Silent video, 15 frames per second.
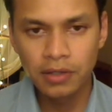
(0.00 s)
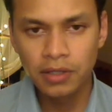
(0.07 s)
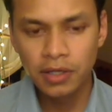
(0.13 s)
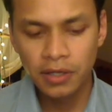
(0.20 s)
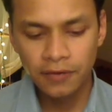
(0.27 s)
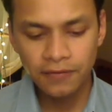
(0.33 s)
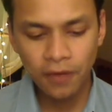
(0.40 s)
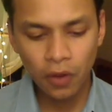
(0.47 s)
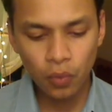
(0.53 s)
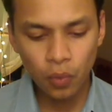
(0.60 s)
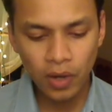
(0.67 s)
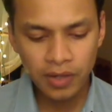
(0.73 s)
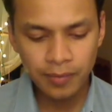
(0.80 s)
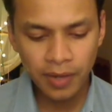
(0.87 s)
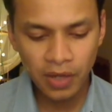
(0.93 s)
fall
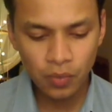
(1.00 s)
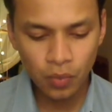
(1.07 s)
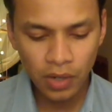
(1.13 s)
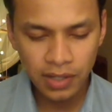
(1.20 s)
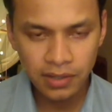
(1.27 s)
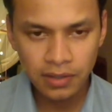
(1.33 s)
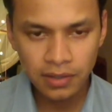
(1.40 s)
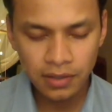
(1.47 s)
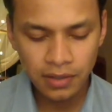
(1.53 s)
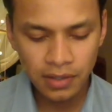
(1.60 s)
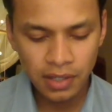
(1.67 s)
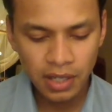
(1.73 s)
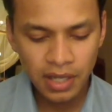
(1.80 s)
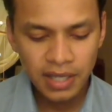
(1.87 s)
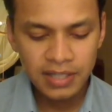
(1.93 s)
one by one,
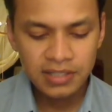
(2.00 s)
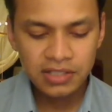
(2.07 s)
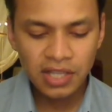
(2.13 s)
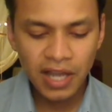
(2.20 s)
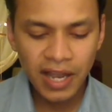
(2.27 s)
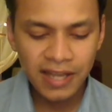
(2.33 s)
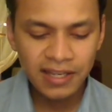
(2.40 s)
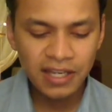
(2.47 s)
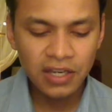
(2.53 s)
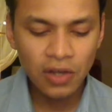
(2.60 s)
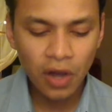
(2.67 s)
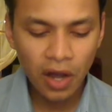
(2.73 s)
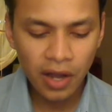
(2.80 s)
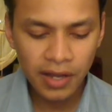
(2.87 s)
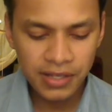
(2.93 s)
tiny
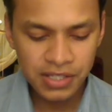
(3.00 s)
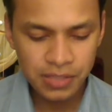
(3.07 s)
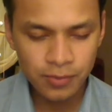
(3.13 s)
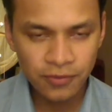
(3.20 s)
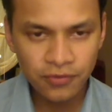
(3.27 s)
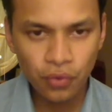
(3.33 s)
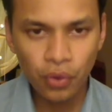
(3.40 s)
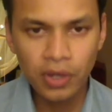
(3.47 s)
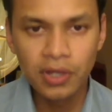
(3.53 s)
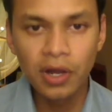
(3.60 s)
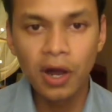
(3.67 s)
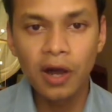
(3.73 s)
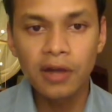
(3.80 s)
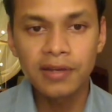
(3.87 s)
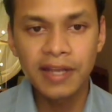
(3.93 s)
knocks before
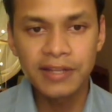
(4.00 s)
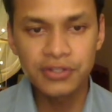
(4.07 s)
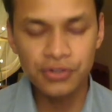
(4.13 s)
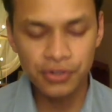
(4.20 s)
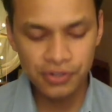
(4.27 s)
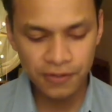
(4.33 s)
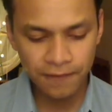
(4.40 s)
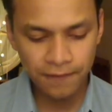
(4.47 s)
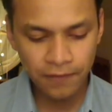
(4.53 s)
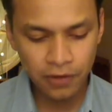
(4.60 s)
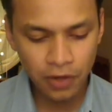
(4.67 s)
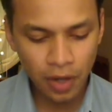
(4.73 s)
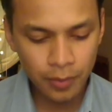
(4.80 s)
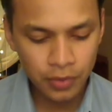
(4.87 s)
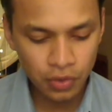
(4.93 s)
God enters the
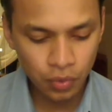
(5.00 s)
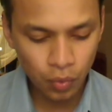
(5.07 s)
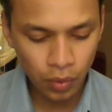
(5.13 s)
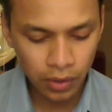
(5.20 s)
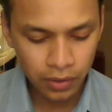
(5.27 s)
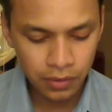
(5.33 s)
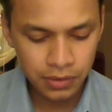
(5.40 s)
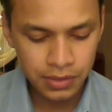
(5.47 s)
phenomenal world.